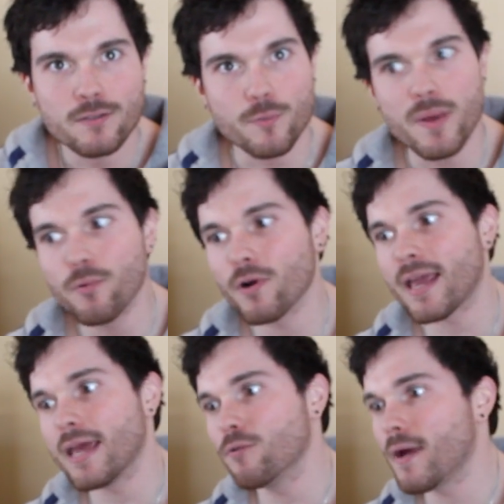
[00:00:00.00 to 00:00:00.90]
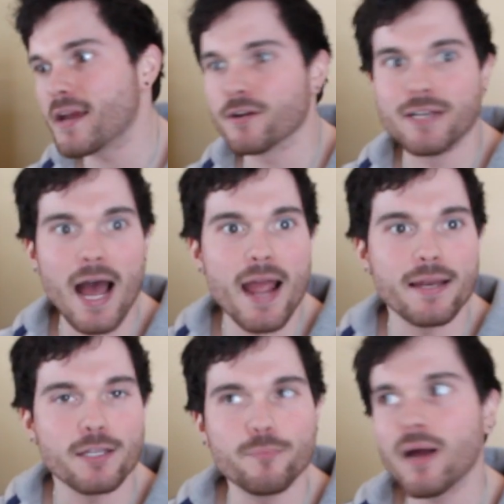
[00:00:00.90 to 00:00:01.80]
So people are gaining weight and you're
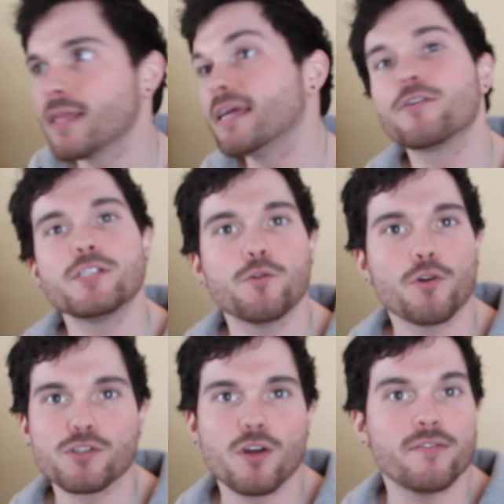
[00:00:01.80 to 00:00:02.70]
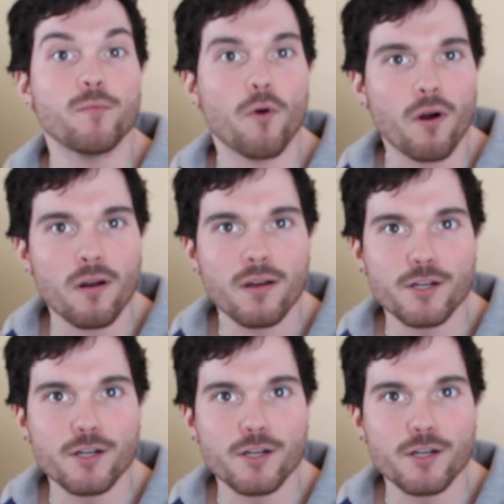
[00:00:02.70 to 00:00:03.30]
dieting, you're probably increasing cortisol even more